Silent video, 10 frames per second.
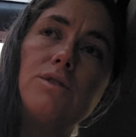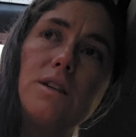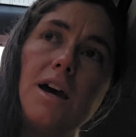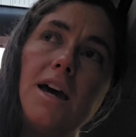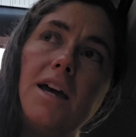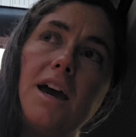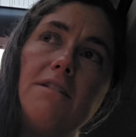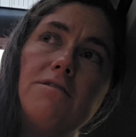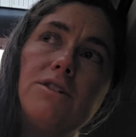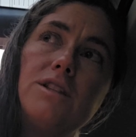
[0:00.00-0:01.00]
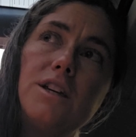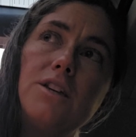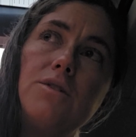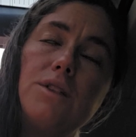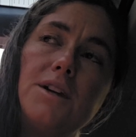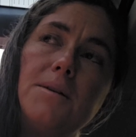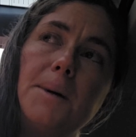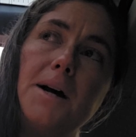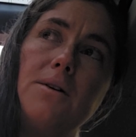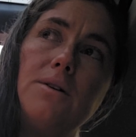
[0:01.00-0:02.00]
you say, everything you think
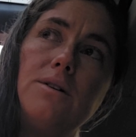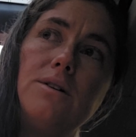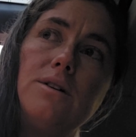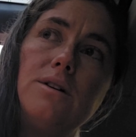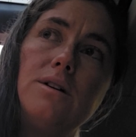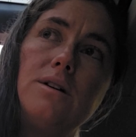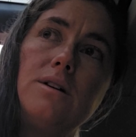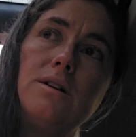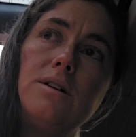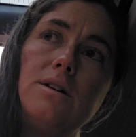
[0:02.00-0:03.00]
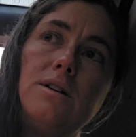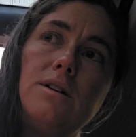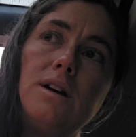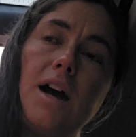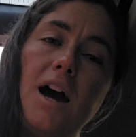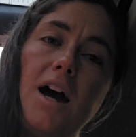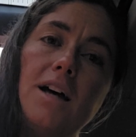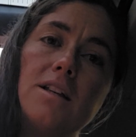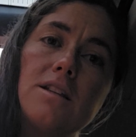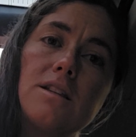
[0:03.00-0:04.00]
about
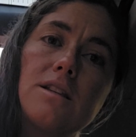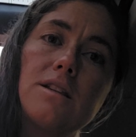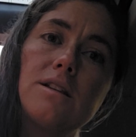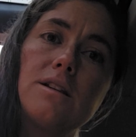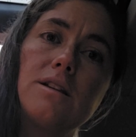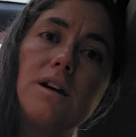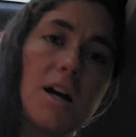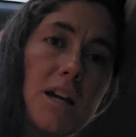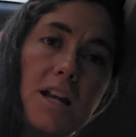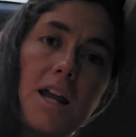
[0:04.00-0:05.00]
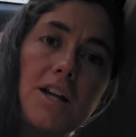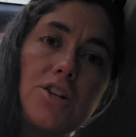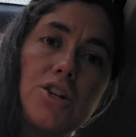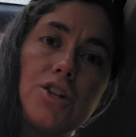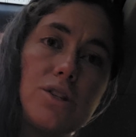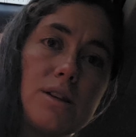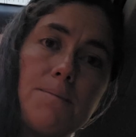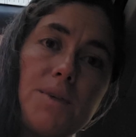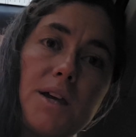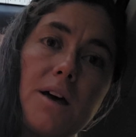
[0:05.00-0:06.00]
has a connection to
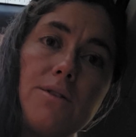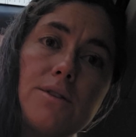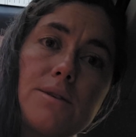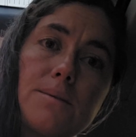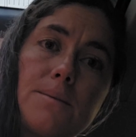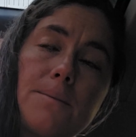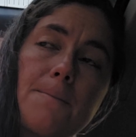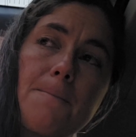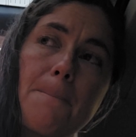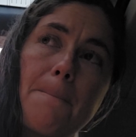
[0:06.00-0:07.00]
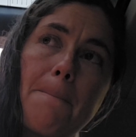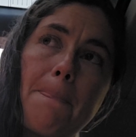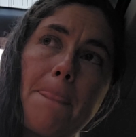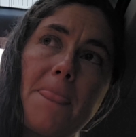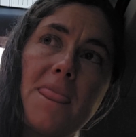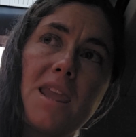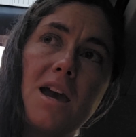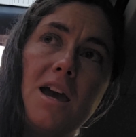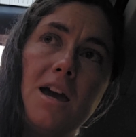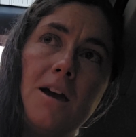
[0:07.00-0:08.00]
something else.
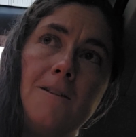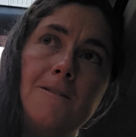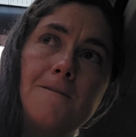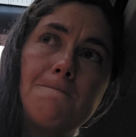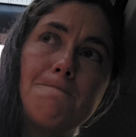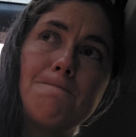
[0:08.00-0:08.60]
And